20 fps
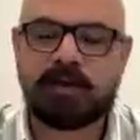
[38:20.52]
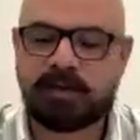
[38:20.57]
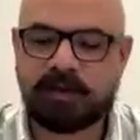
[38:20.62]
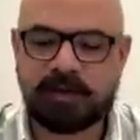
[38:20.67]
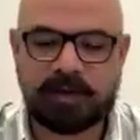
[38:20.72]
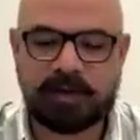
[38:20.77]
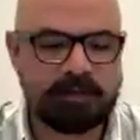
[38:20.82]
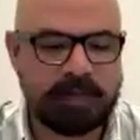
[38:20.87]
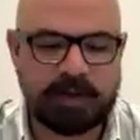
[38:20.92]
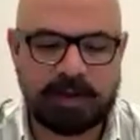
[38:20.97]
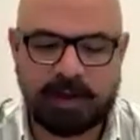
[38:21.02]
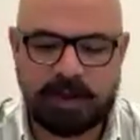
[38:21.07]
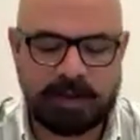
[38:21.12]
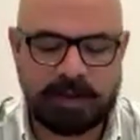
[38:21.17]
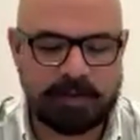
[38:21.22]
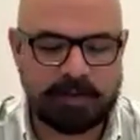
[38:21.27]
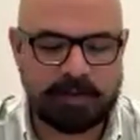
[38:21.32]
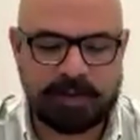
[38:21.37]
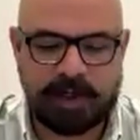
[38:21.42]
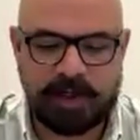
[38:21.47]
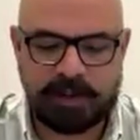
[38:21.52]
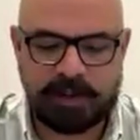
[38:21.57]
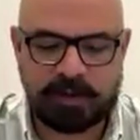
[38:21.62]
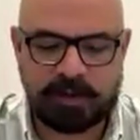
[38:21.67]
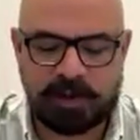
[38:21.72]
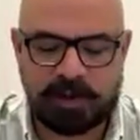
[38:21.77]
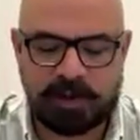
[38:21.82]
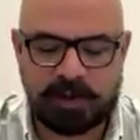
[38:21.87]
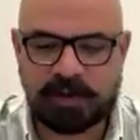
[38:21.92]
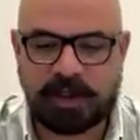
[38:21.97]
No, great
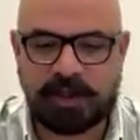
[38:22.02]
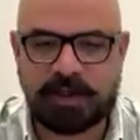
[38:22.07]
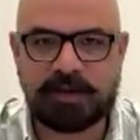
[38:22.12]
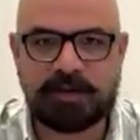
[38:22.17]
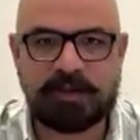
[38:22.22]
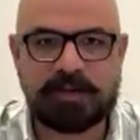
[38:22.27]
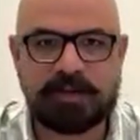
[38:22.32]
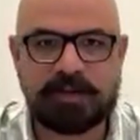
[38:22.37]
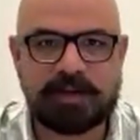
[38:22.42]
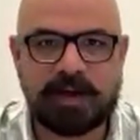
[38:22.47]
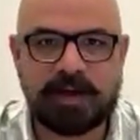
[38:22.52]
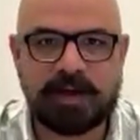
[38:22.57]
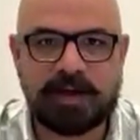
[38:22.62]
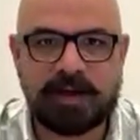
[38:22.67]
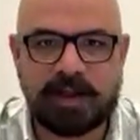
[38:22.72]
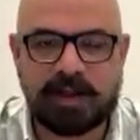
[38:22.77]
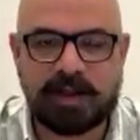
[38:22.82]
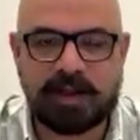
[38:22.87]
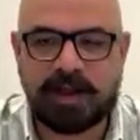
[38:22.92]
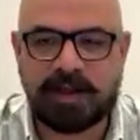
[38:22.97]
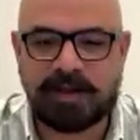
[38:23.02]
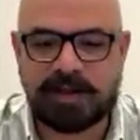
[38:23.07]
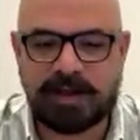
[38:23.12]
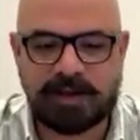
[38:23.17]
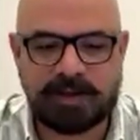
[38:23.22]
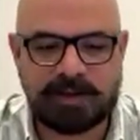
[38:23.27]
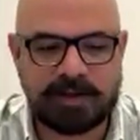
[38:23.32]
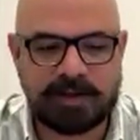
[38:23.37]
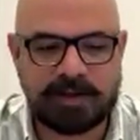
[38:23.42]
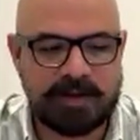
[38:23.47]
thoughts. I
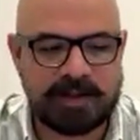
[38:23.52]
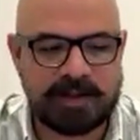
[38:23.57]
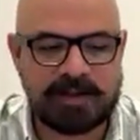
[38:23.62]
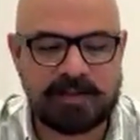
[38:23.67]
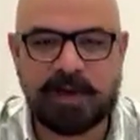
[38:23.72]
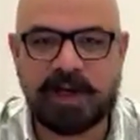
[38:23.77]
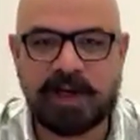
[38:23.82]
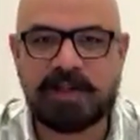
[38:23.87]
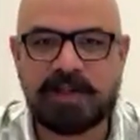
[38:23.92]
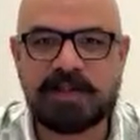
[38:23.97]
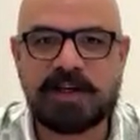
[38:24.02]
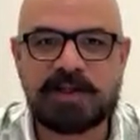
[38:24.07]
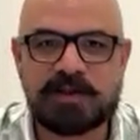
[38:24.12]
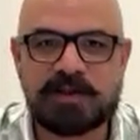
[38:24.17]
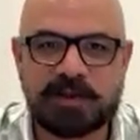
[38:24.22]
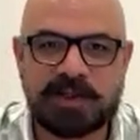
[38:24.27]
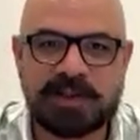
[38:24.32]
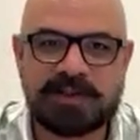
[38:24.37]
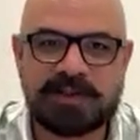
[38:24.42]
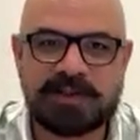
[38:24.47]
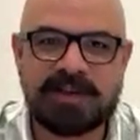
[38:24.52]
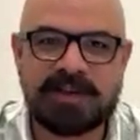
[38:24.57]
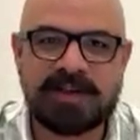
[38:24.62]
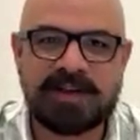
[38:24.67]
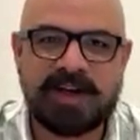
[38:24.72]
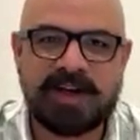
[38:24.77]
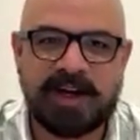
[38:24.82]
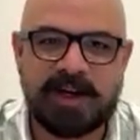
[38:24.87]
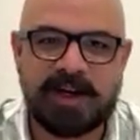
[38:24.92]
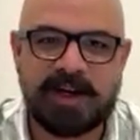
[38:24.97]
think this brings us to the
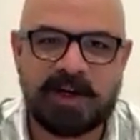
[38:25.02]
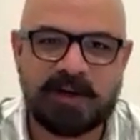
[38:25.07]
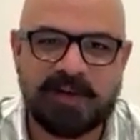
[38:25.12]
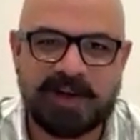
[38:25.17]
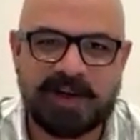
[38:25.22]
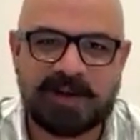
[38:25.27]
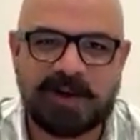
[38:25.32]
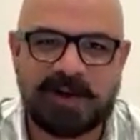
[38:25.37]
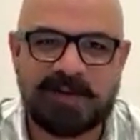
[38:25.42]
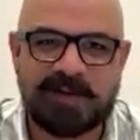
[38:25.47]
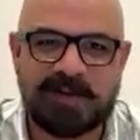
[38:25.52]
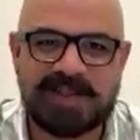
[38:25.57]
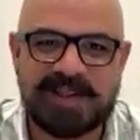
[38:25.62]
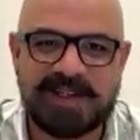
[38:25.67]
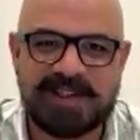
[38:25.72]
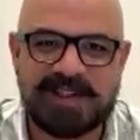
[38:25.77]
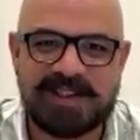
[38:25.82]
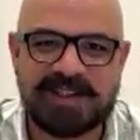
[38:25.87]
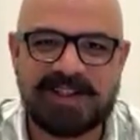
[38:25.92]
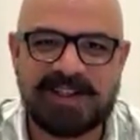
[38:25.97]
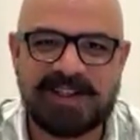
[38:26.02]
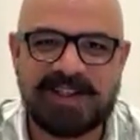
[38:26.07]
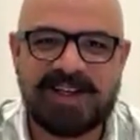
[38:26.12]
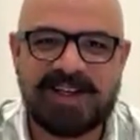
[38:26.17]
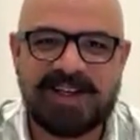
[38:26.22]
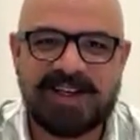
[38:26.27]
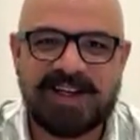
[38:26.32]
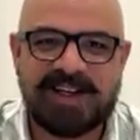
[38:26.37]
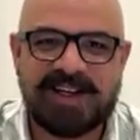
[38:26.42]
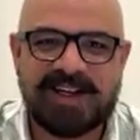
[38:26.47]
end of our conversation.
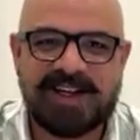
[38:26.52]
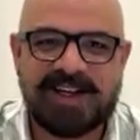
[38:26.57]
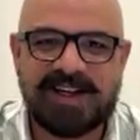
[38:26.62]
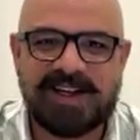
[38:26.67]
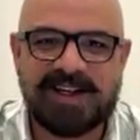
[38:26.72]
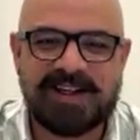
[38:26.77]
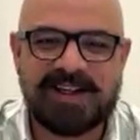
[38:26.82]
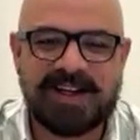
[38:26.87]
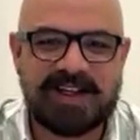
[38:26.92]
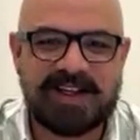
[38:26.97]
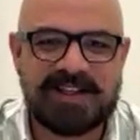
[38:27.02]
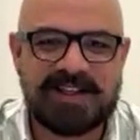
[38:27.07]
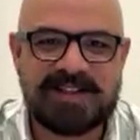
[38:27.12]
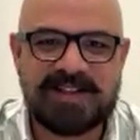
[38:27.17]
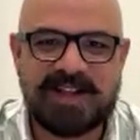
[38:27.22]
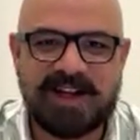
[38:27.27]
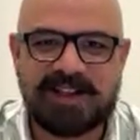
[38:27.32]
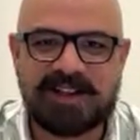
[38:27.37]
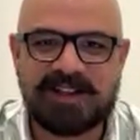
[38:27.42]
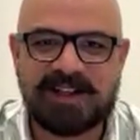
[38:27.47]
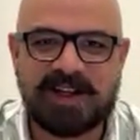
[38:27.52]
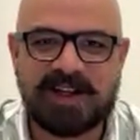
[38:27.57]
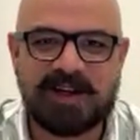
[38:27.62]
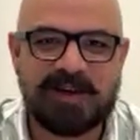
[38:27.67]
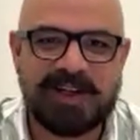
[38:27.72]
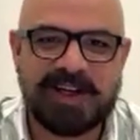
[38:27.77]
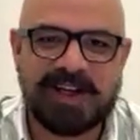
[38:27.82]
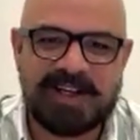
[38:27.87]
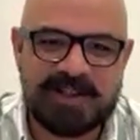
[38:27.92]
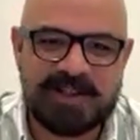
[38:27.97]
I
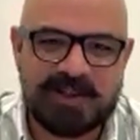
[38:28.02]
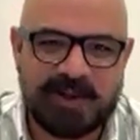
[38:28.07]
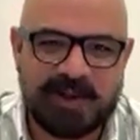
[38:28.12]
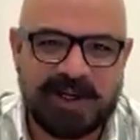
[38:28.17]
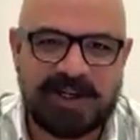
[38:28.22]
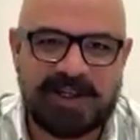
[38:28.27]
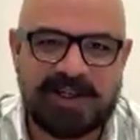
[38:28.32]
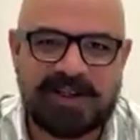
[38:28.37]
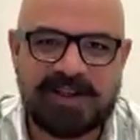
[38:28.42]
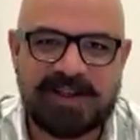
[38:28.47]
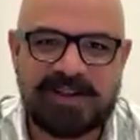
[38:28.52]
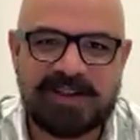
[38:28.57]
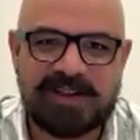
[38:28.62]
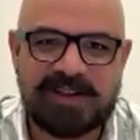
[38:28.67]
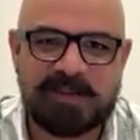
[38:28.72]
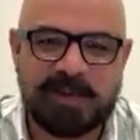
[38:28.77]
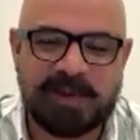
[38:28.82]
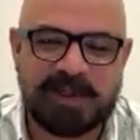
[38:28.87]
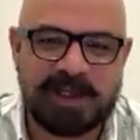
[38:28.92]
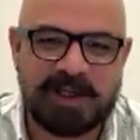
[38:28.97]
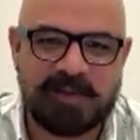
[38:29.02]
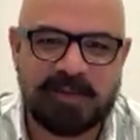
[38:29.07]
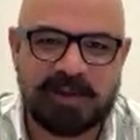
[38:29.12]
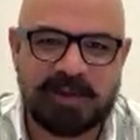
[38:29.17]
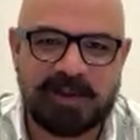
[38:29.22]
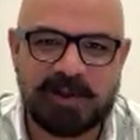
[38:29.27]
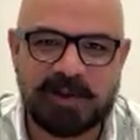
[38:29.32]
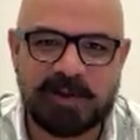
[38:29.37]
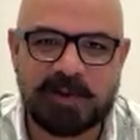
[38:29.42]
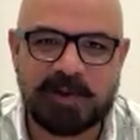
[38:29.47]
thoroughly enjoyed speaking
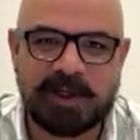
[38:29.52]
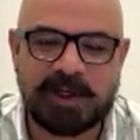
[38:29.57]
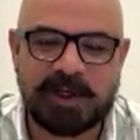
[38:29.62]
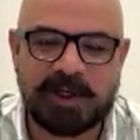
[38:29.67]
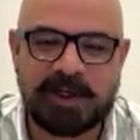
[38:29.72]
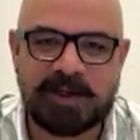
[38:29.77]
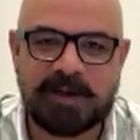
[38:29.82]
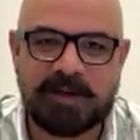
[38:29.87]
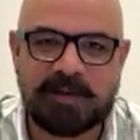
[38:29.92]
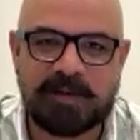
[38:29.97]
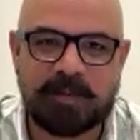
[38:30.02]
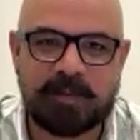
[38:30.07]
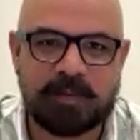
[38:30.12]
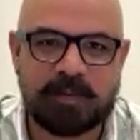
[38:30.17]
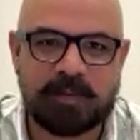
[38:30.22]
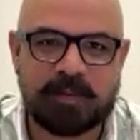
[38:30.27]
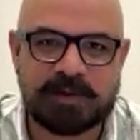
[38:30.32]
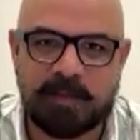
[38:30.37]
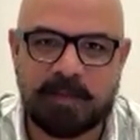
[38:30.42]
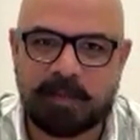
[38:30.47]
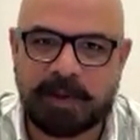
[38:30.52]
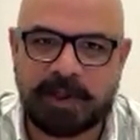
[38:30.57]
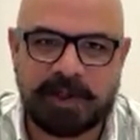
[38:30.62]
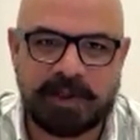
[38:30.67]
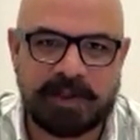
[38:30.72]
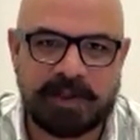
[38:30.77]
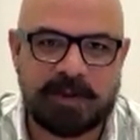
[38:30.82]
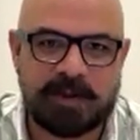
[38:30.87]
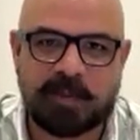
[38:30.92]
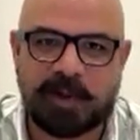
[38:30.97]
with you today. Some
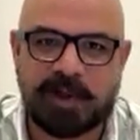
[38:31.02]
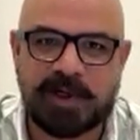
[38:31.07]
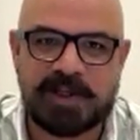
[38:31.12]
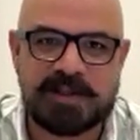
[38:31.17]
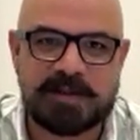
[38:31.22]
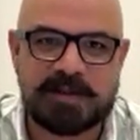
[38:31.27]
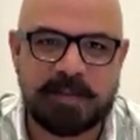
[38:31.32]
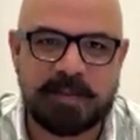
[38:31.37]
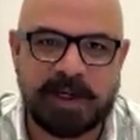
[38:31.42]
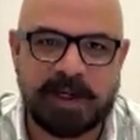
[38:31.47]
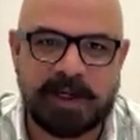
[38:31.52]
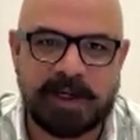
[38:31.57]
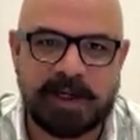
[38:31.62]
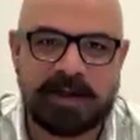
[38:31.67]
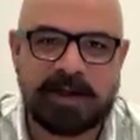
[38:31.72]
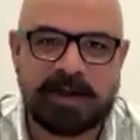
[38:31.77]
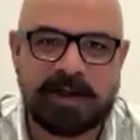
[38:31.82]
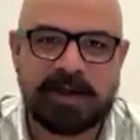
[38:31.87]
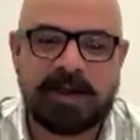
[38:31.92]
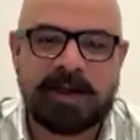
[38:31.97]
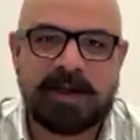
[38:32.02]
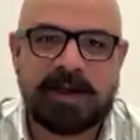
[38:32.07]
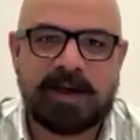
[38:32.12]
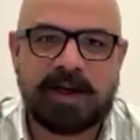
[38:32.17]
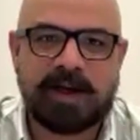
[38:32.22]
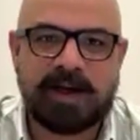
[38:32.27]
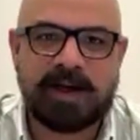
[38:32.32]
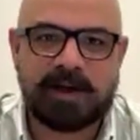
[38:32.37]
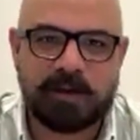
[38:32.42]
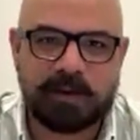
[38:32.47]
pertinent points made,
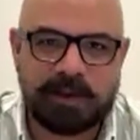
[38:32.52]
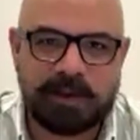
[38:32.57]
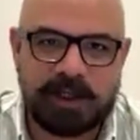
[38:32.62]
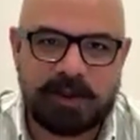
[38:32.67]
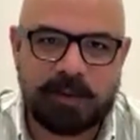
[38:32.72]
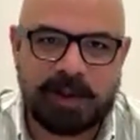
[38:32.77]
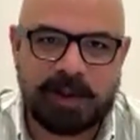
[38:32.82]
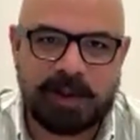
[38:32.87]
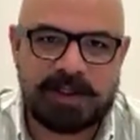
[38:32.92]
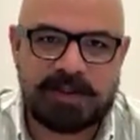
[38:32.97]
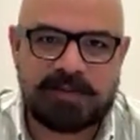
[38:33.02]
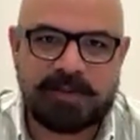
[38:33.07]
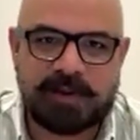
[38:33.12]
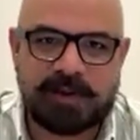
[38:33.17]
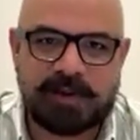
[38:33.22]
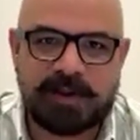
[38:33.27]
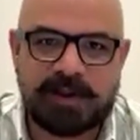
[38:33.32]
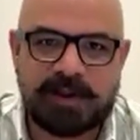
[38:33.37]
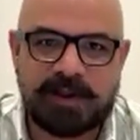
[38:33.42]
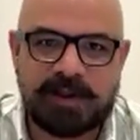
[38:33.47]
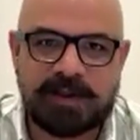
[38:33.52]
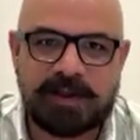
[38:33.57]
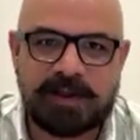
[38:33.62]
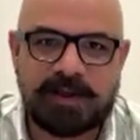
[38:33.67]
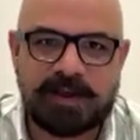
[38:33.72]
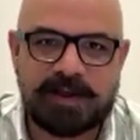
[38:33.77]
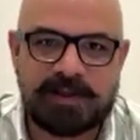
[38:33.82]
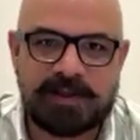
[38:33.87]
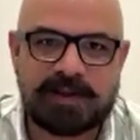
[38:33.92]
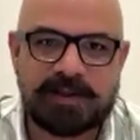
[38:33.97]
good advice for
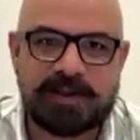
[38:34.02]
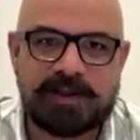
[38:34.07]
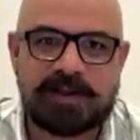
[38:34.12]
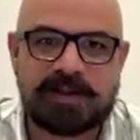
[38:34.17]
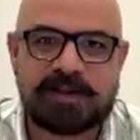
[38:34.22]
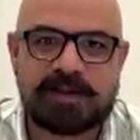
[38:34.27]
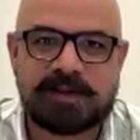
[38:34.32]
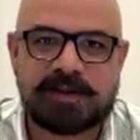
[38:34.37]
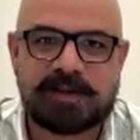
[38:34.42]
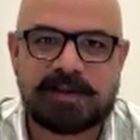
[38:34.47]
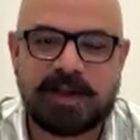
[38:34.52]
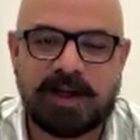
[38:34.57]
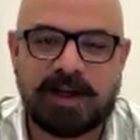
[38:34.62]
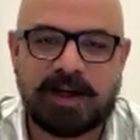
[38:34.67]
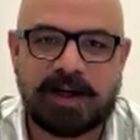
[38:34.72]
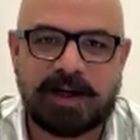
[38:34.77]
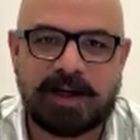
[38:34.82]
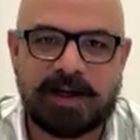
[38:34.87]
the listeners